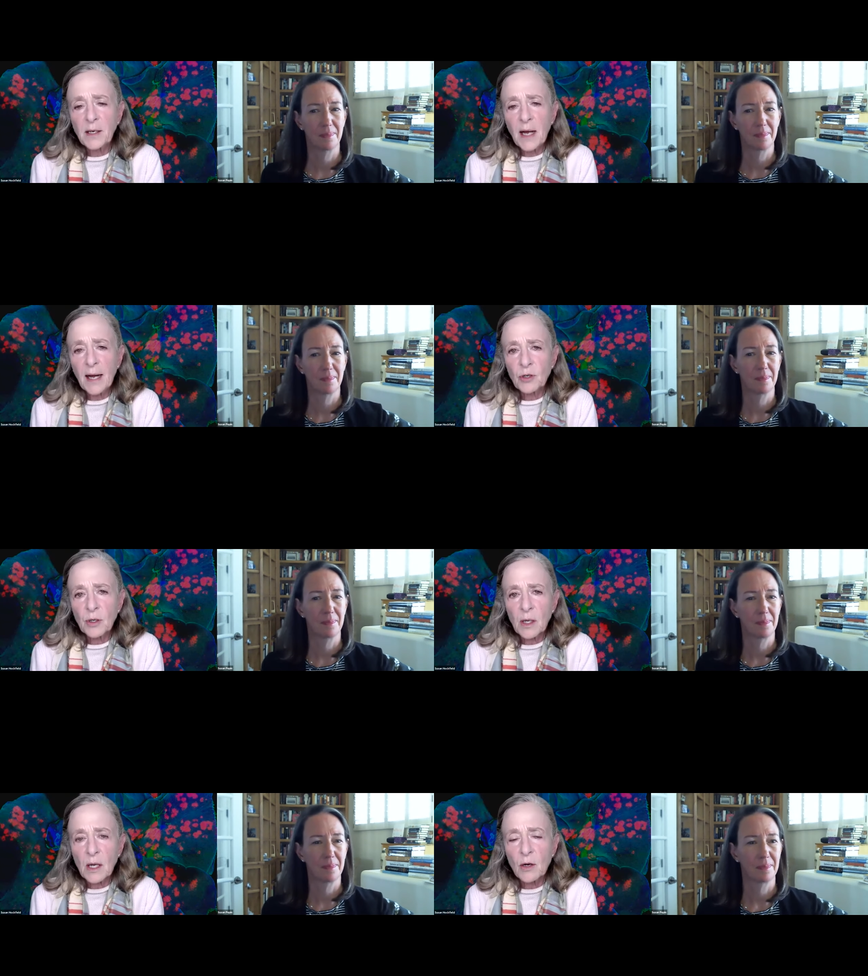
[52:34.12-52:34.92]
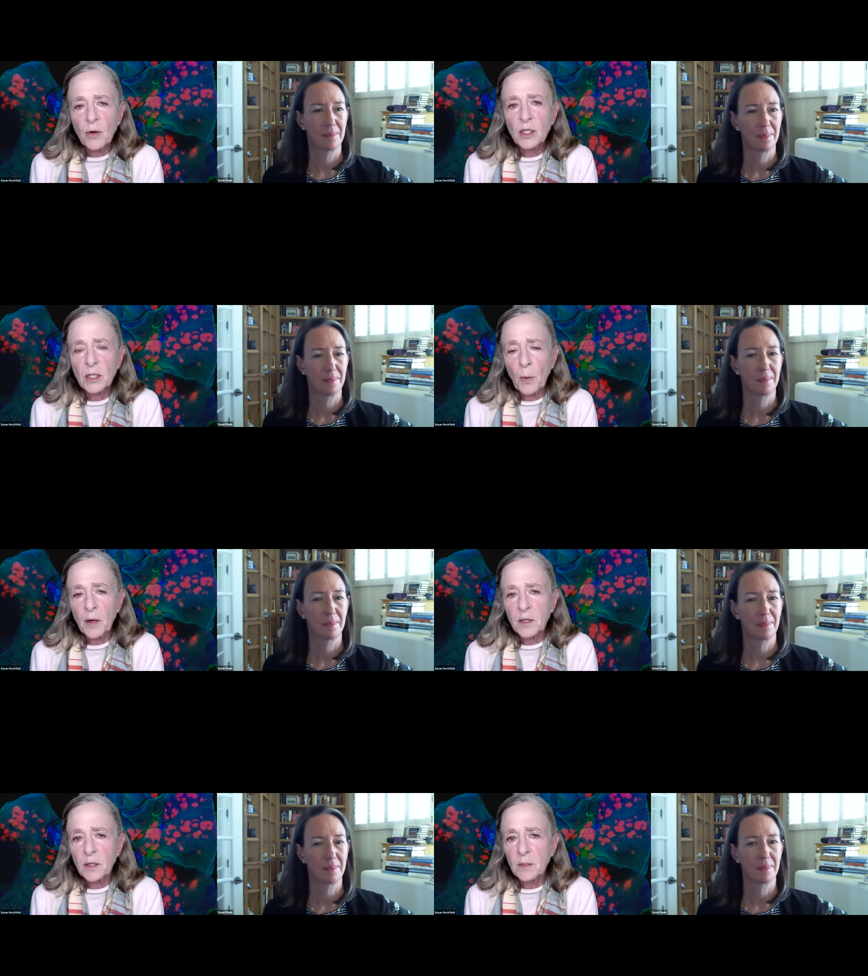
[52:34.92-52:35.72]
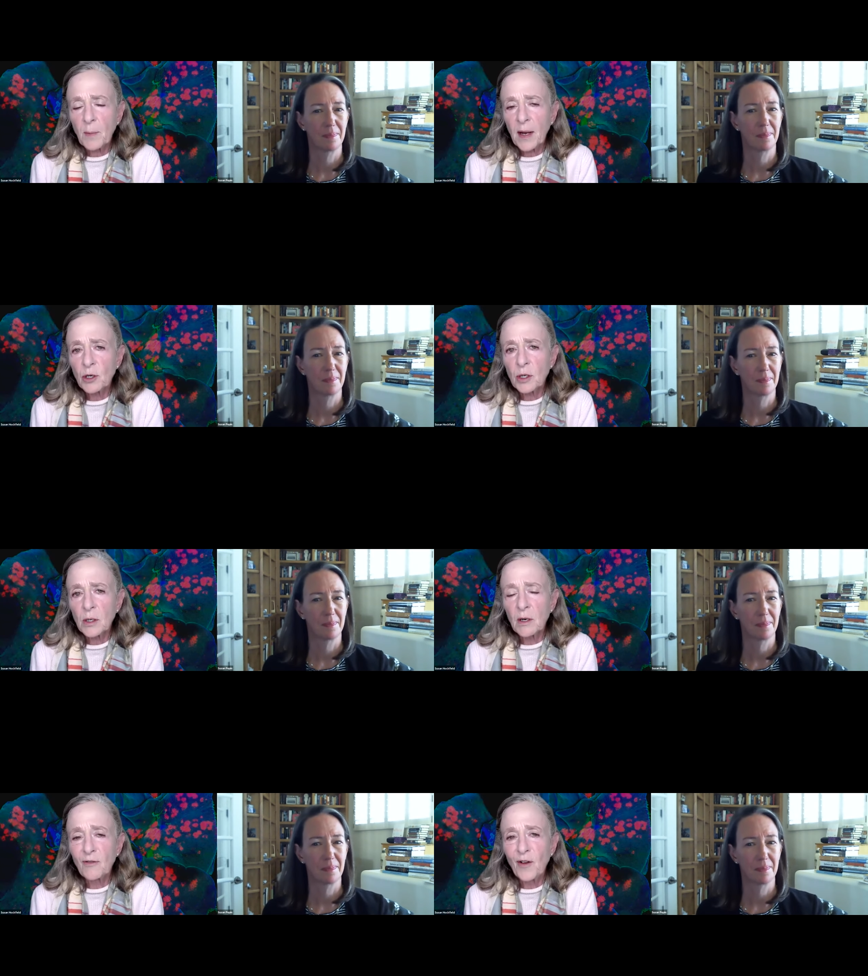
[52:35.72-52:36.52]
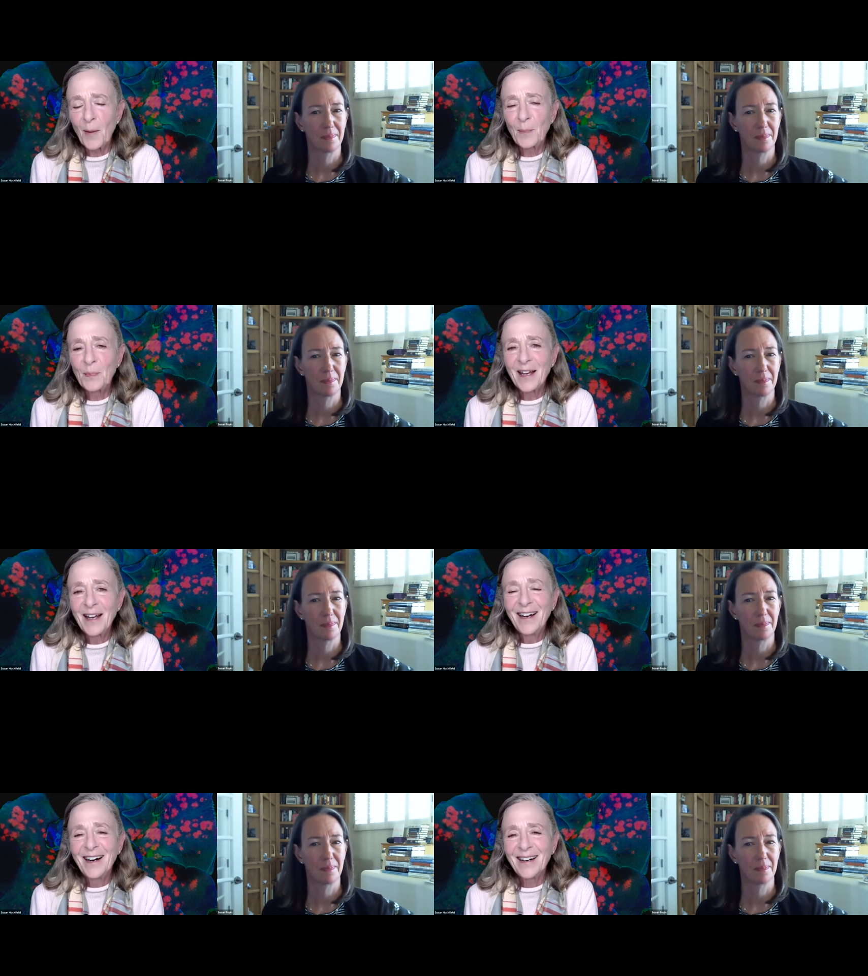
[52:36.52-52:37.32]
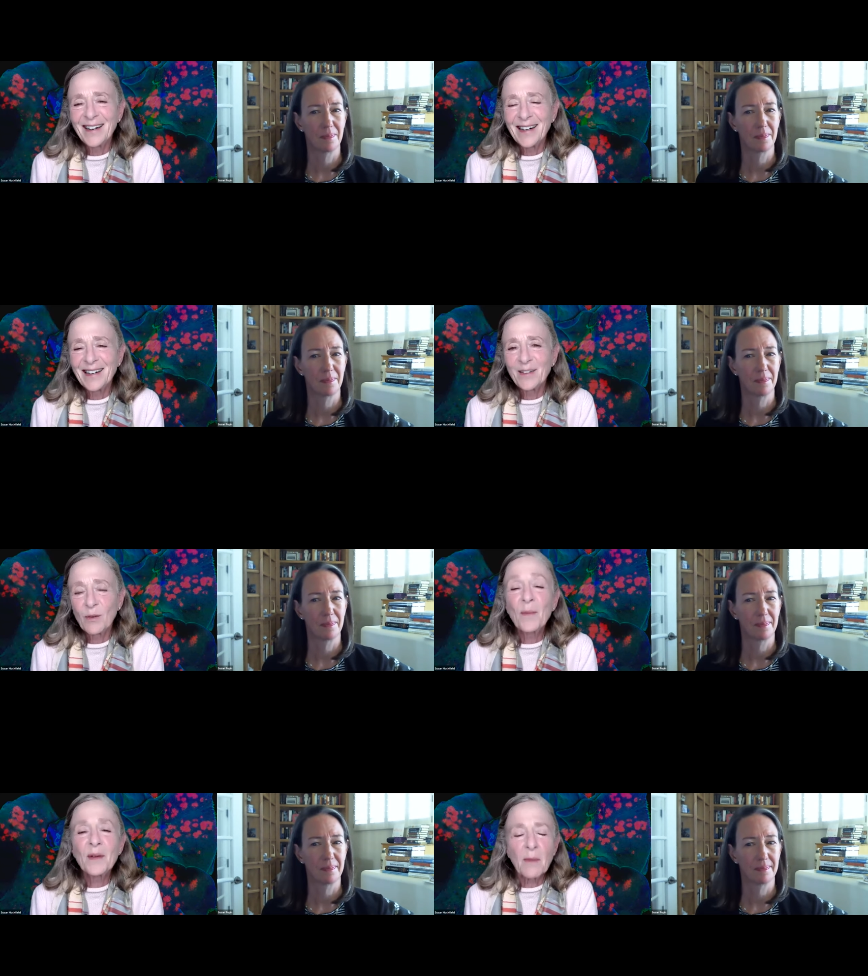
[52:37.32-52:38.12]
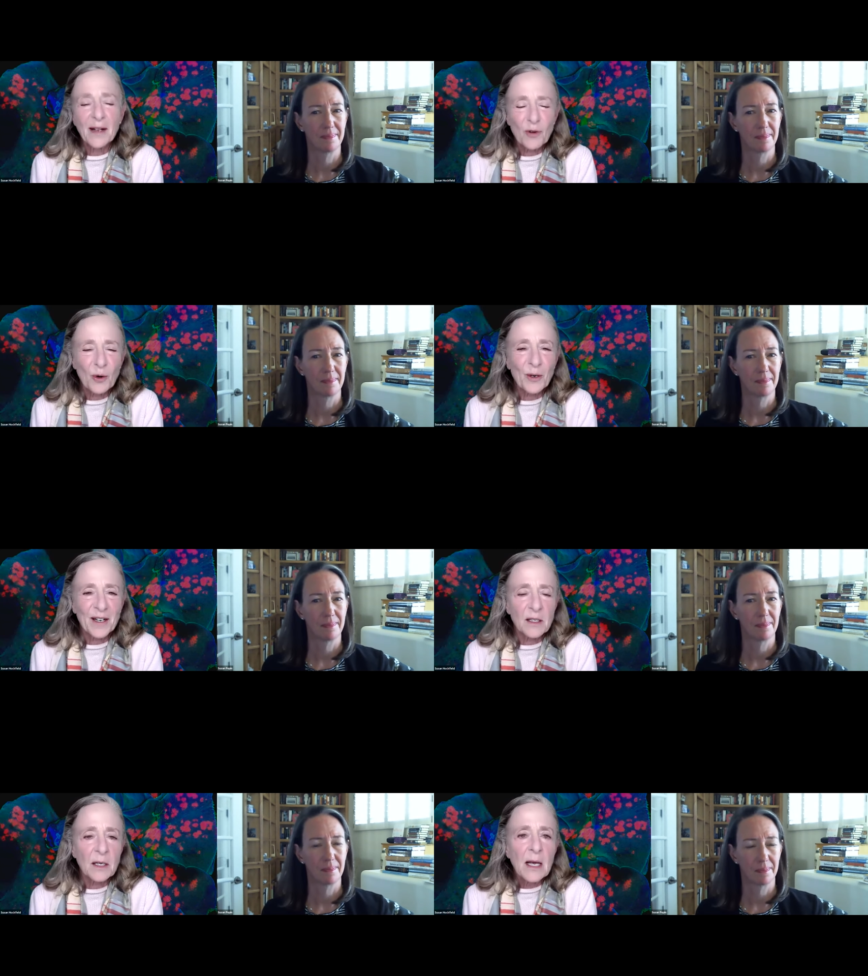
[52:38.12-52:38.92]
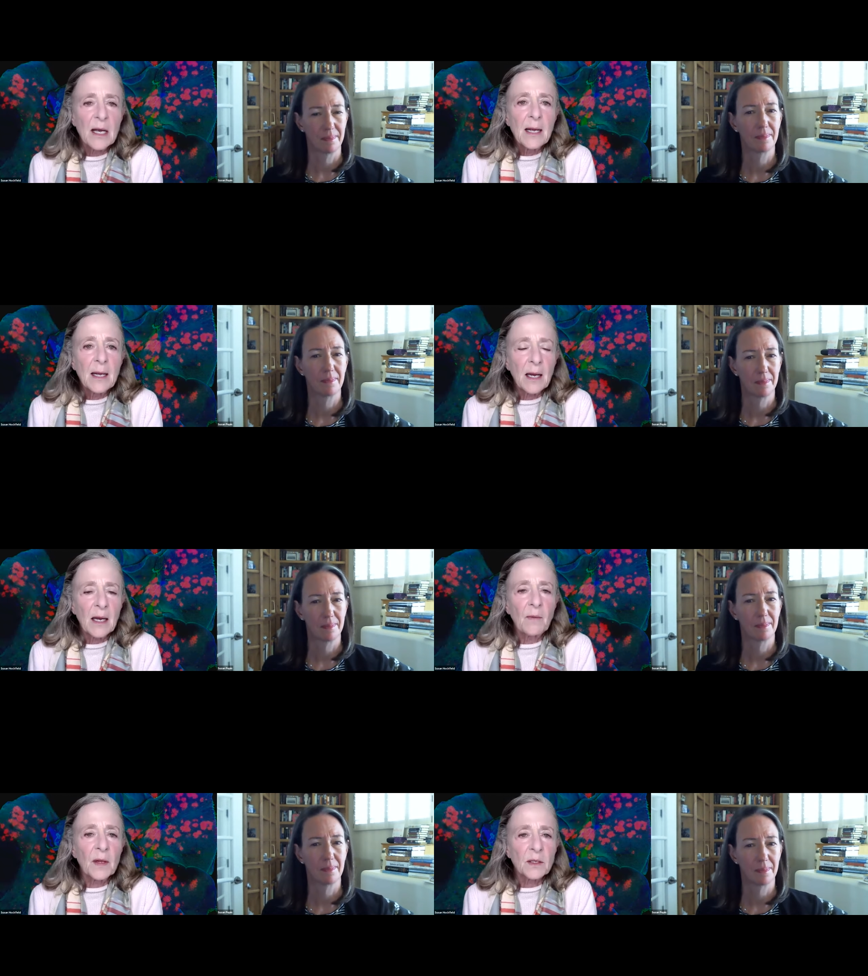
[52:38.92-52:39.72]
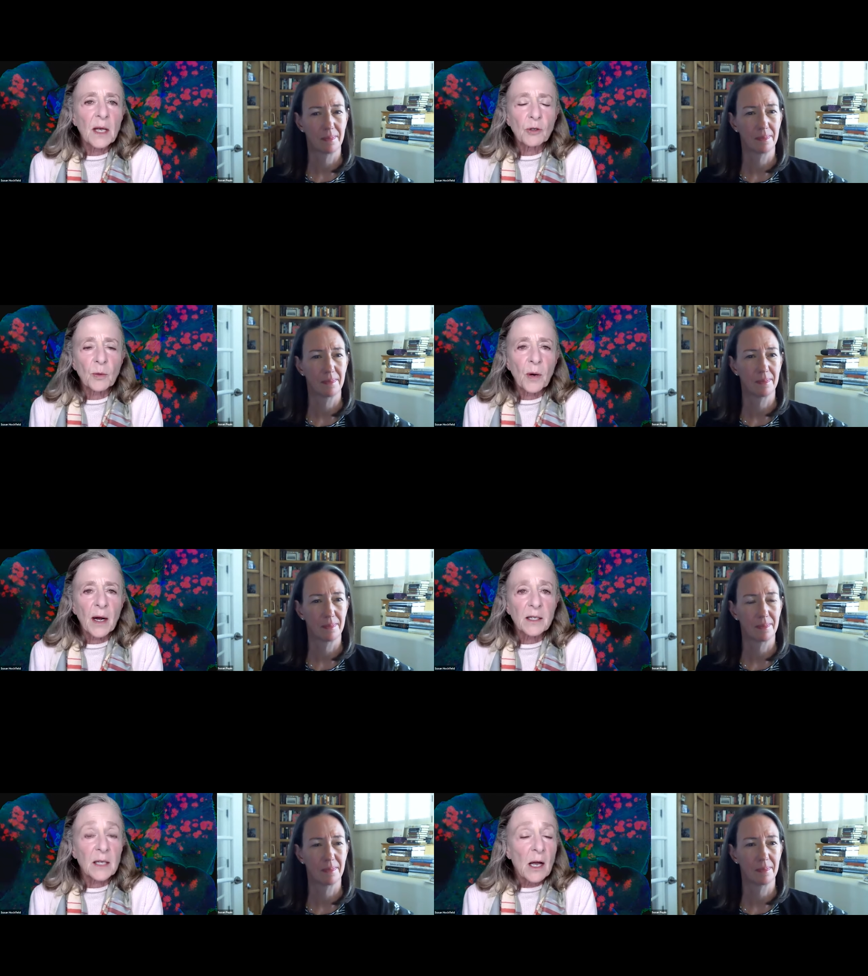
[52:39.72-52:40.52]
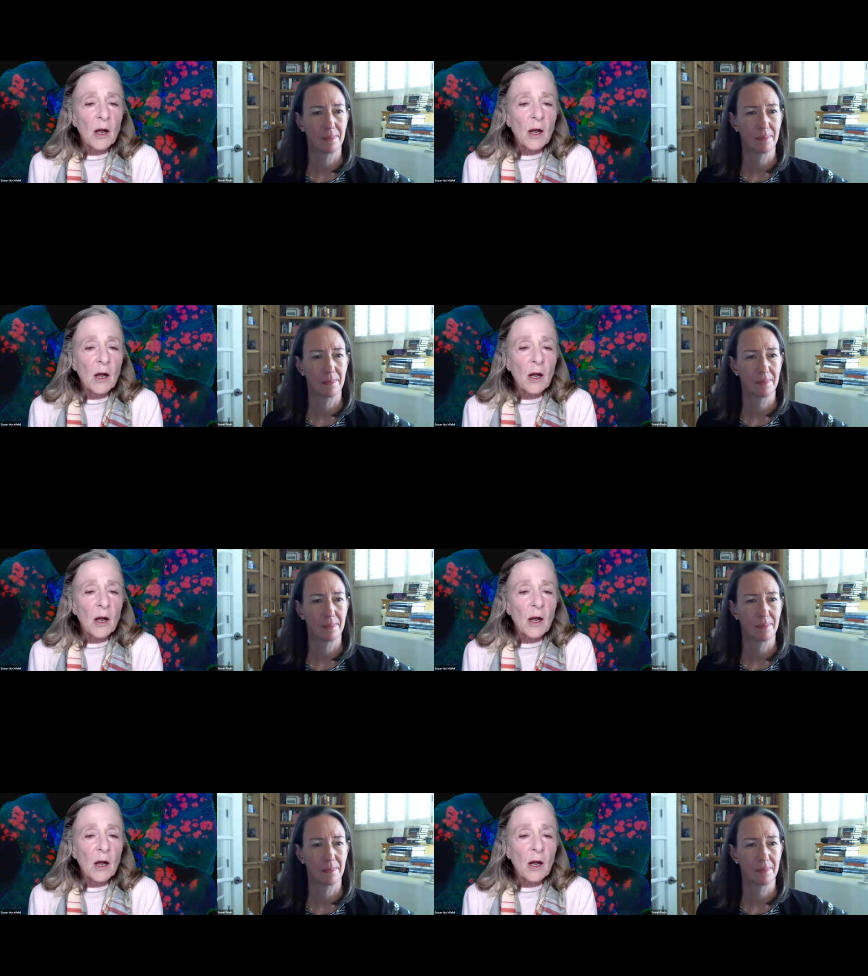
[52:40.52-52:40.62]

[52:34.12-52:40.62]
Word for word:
Speaker 1: to actually increase the participation of um, uh, women and minorities in this enterprise.